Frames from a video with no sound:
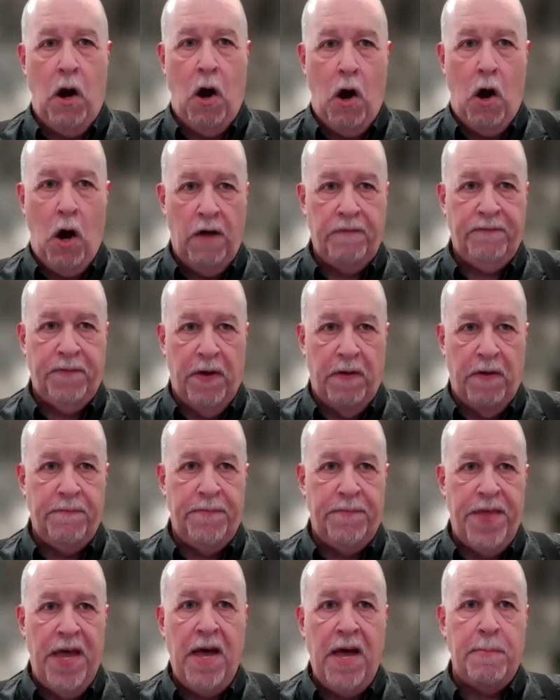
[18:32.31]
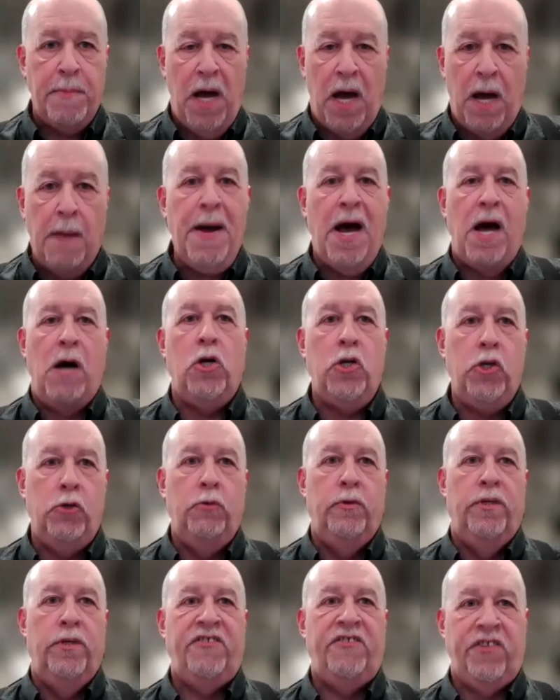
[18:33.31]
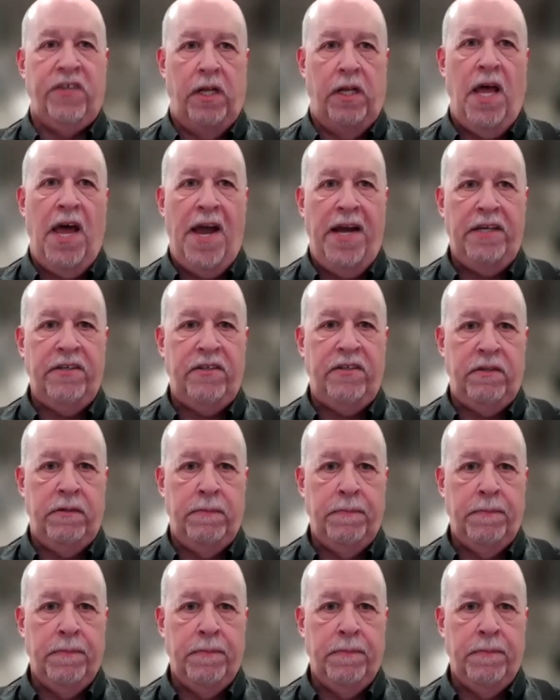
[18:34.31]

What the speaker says: off of them about who to select.